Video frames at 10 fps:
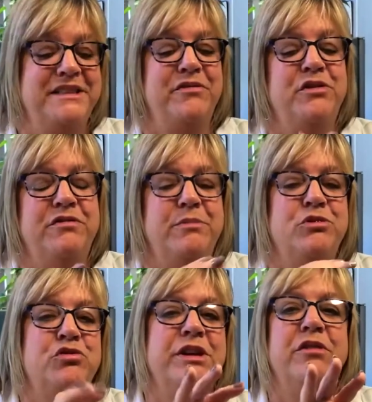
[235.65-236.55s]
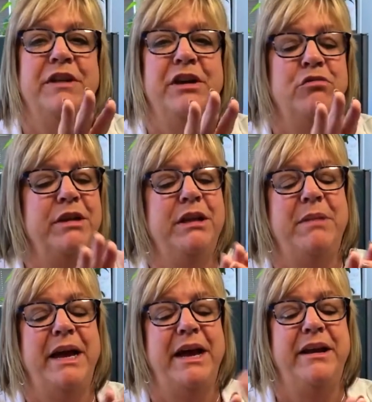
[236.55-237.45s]
suffered from trigger finger really
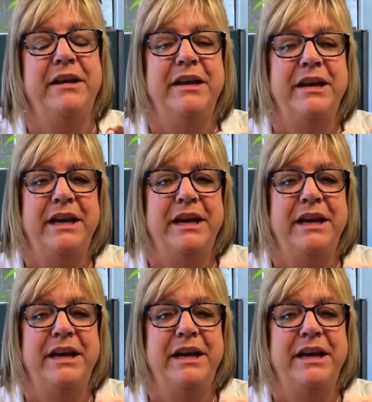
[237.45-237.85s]
bad,